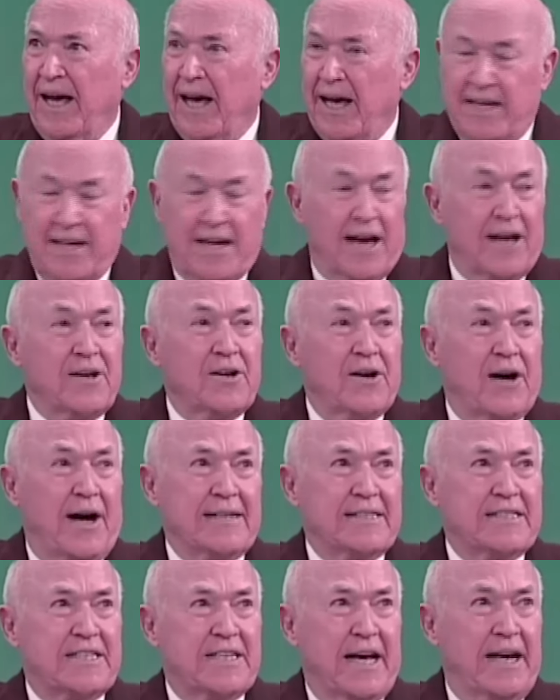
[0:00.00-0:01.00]
And yet
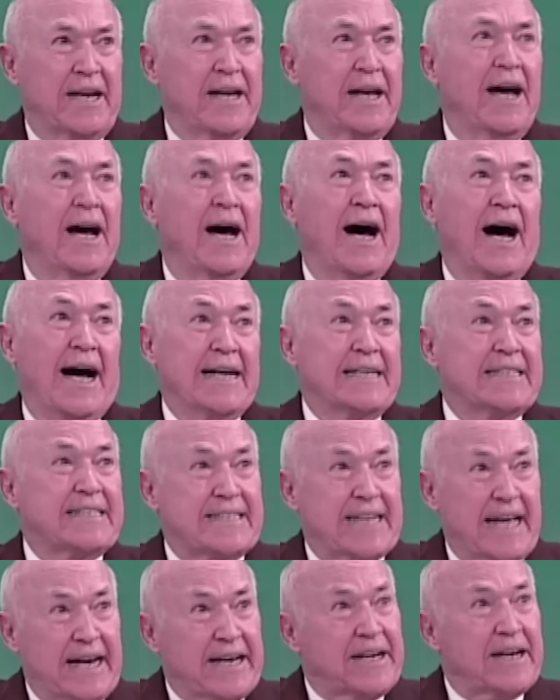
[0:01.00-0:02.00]
God said, I
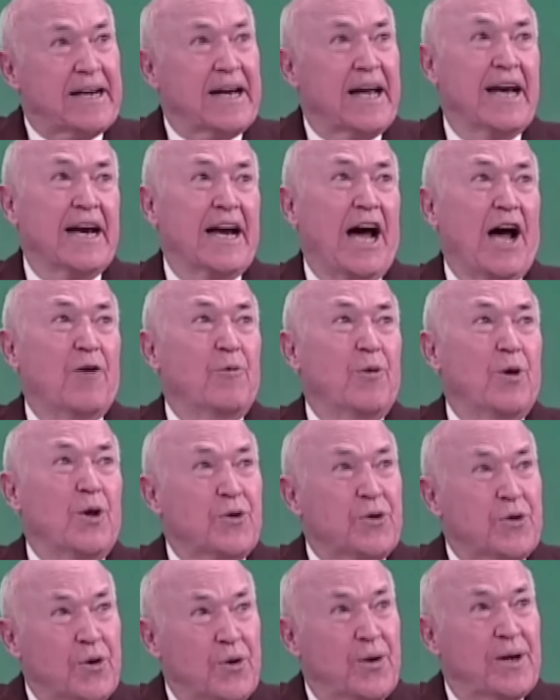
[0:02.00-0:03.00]
said it and I will
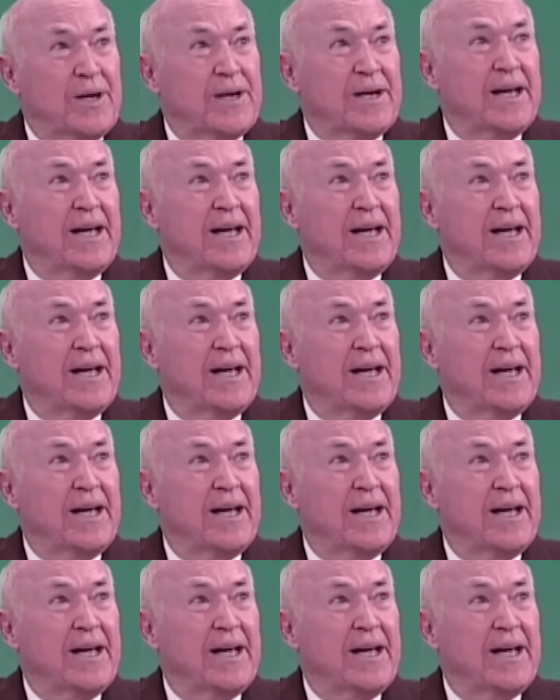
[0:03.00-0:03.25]
do it.